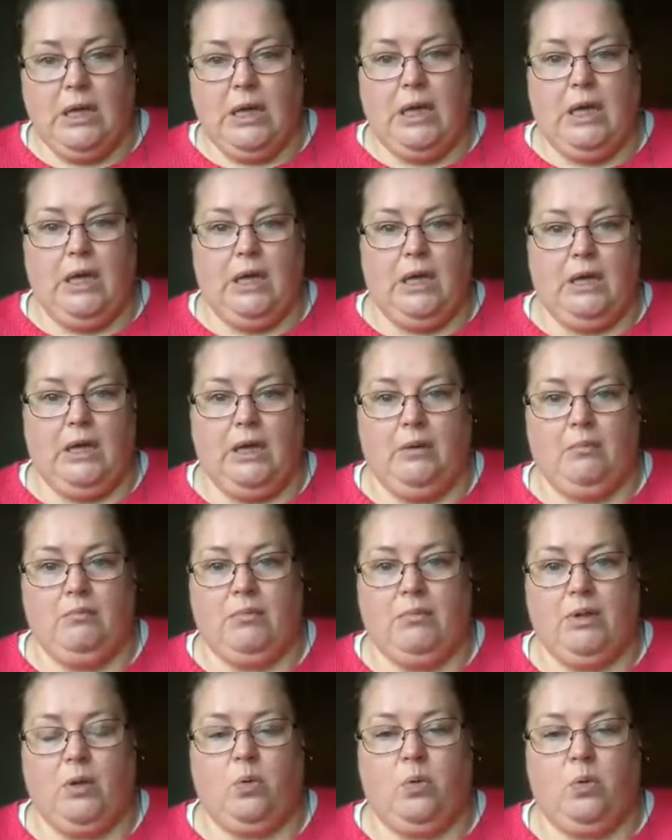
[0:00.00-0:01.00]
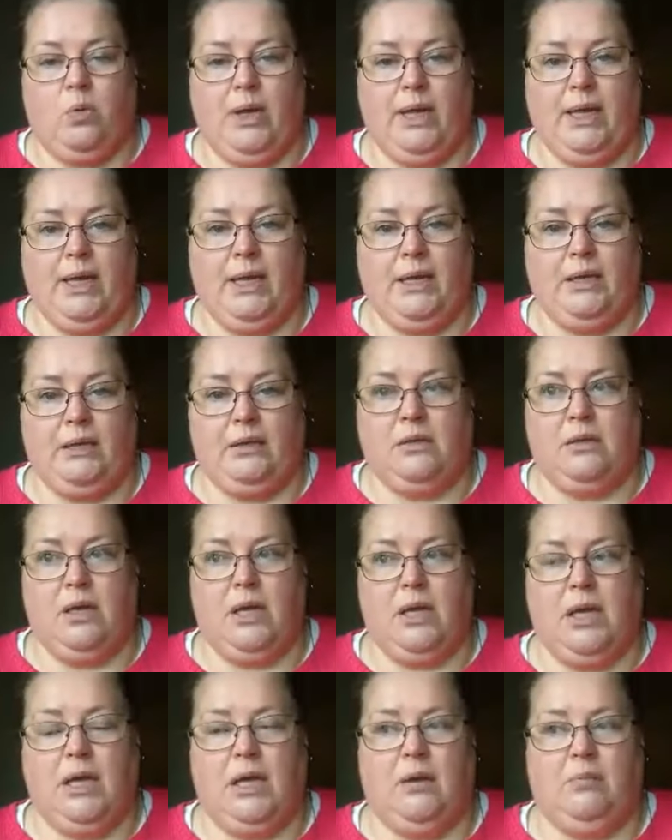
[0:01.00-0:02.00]
When
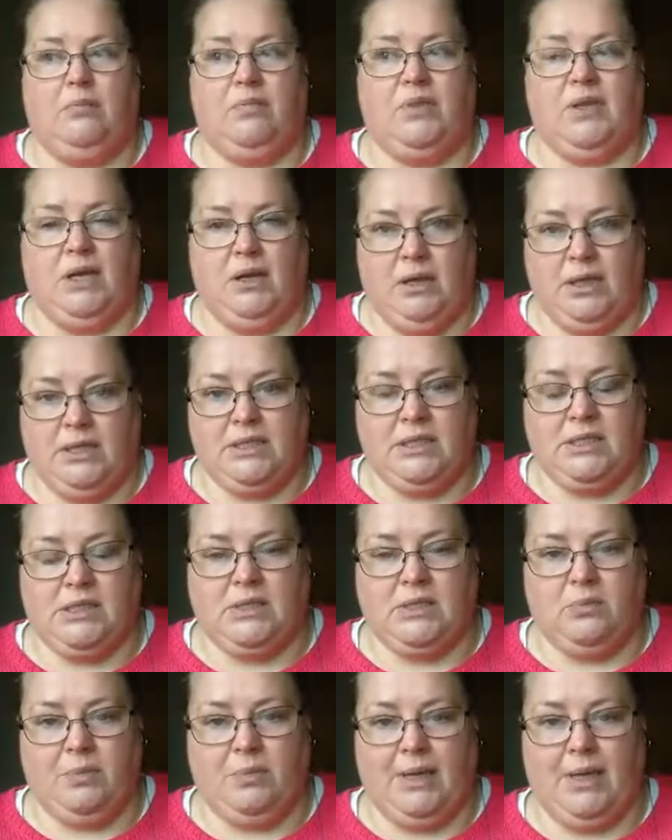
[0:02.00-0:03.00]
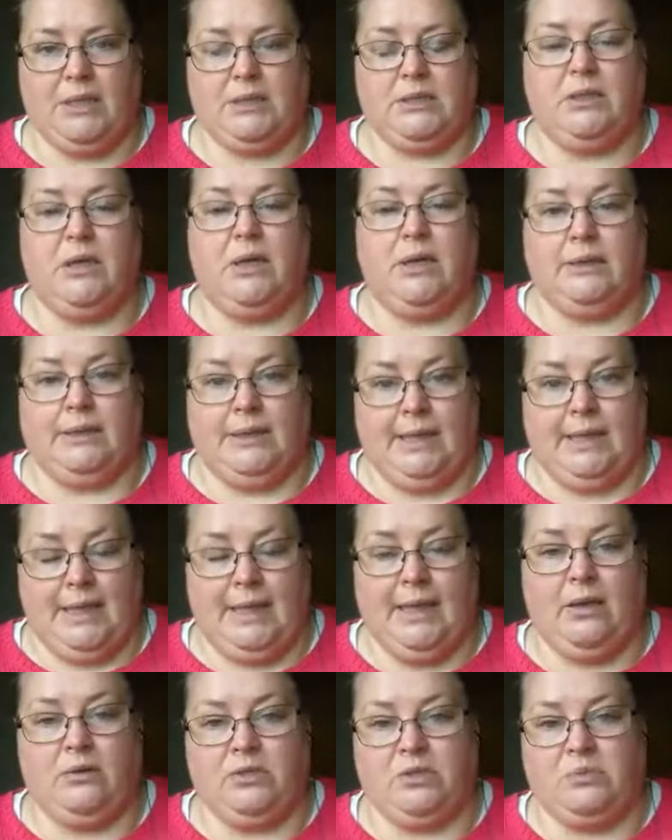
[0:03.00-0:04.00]
the light is so bad,
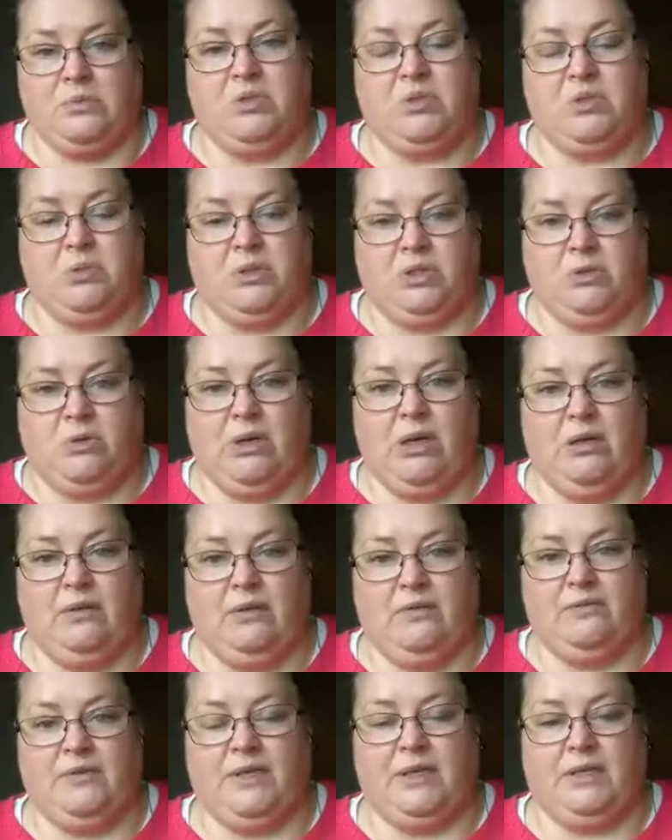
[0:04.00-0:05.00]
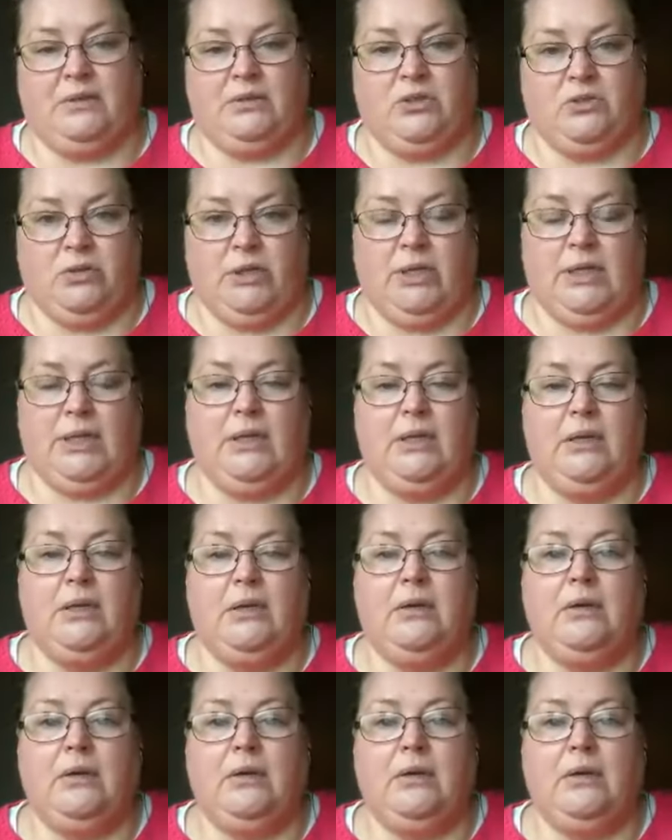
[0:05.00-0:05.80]
getting out between 12 and 3